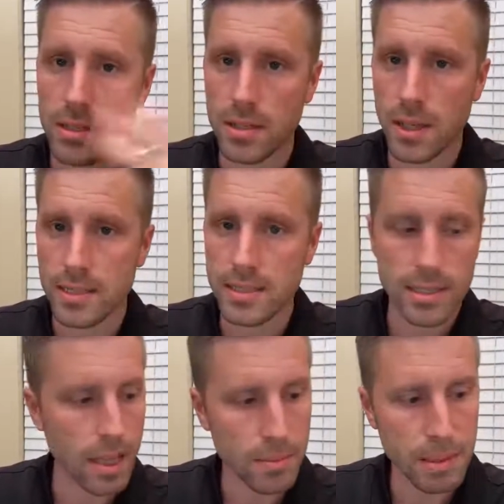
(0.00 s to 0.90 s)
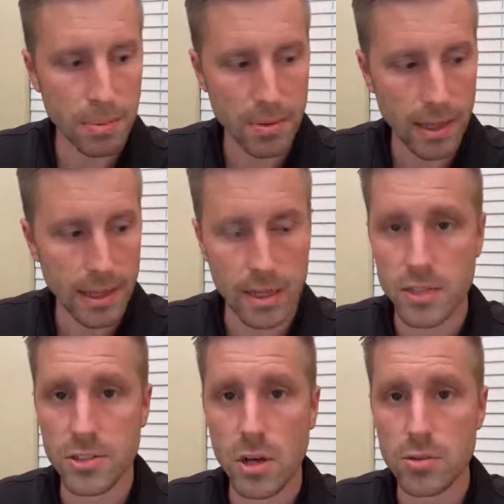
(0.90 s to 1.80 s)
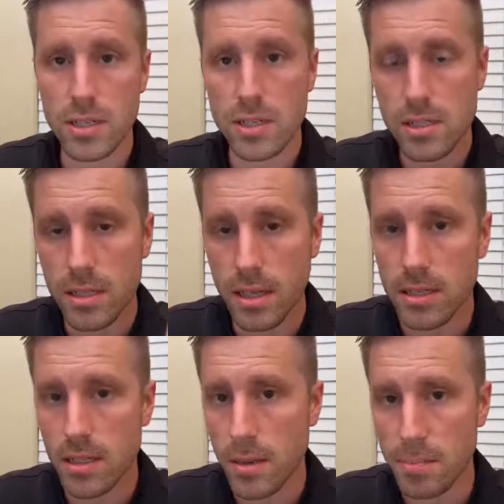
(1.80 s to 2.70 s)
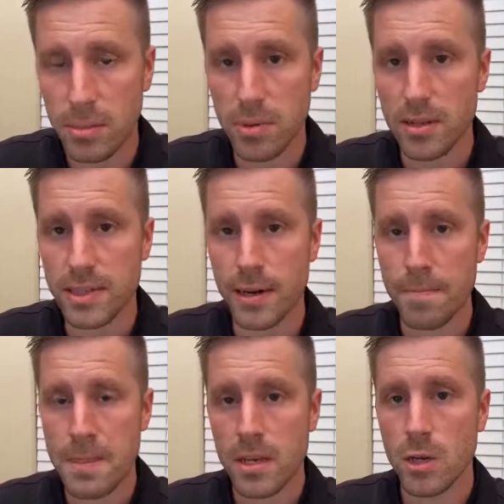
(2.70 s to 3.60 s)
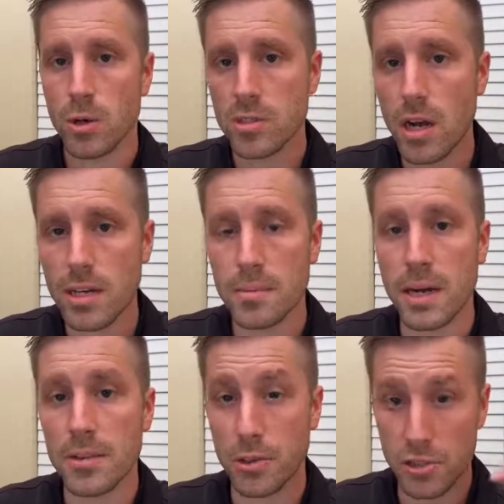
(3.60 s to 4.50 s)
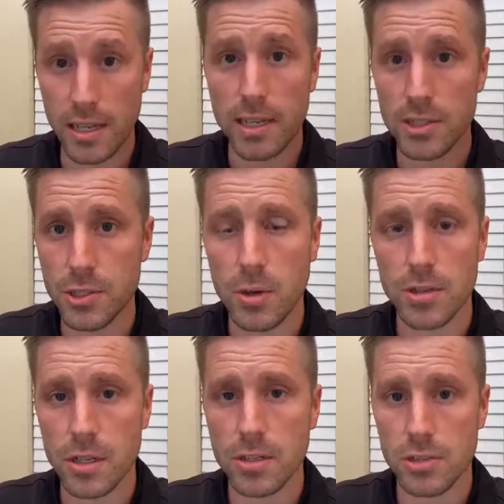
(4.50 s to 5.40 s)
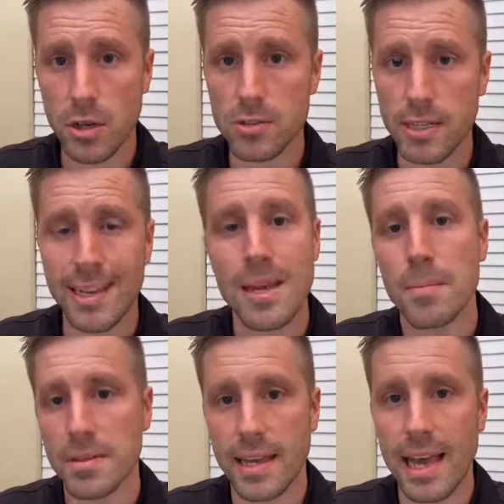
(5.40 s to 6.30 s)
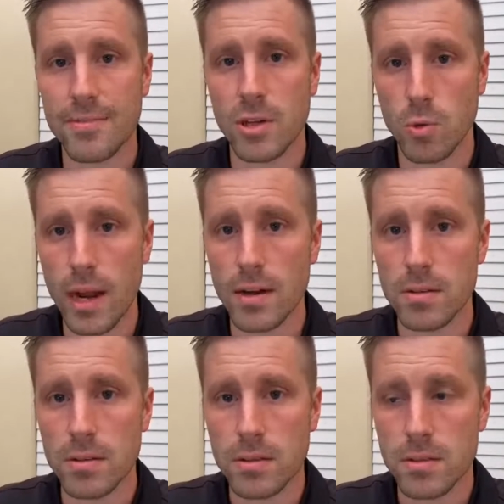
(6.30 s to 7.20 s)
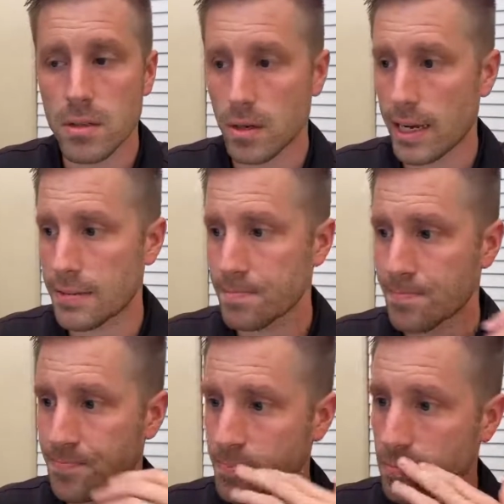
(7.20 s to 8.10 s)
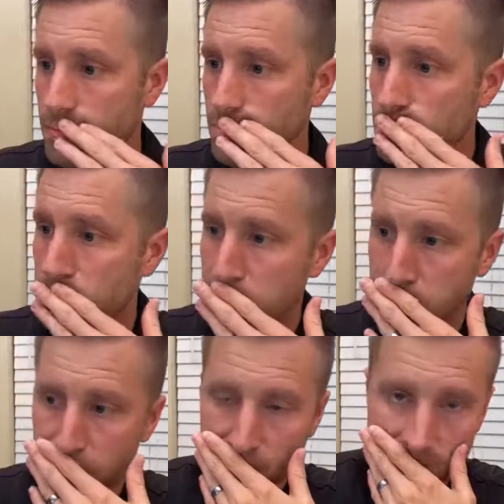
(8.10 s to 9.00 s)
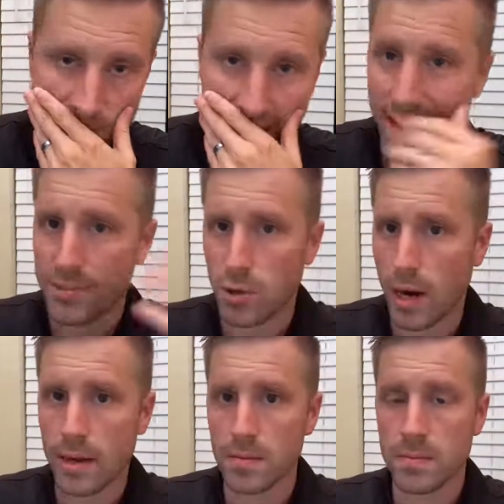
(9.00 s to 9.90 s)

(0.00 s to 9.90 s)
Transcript: I see a lot of people, consultants and people out there who are talking about they're selling you on their consulting, but they have no route, okay? They have no route.